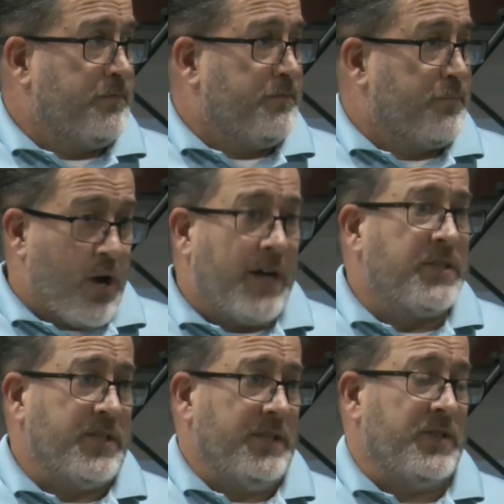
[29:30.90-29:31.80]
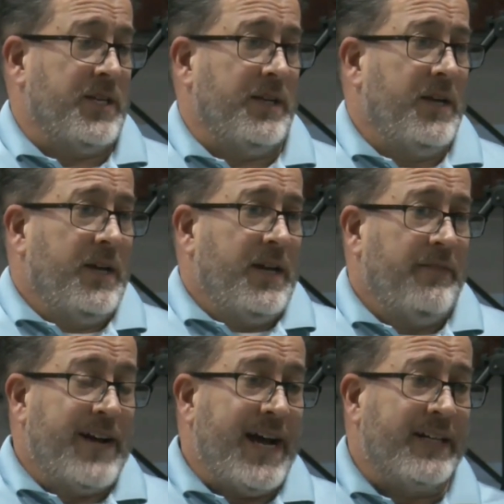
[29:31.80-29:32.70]
Protestants. And in
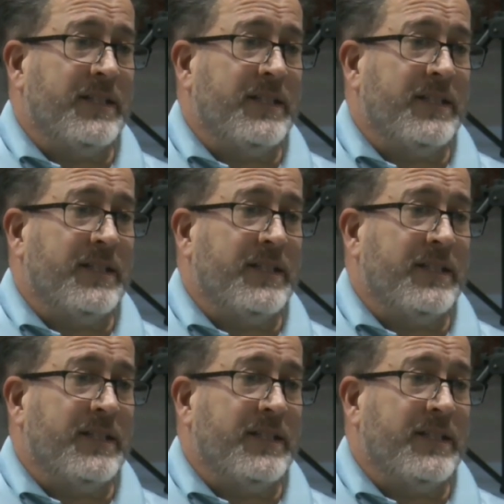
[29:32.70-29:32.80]
fact,